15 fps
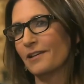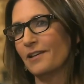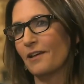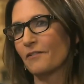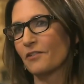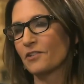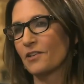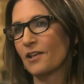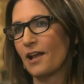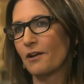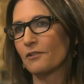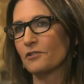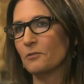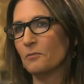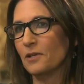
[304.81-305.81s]
I never set
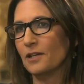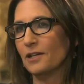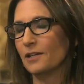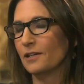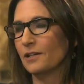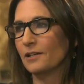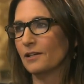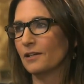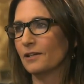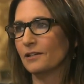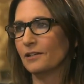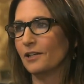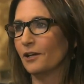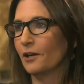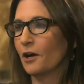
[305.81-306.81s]
out to be,
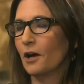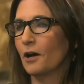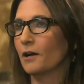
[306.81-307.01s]
you know,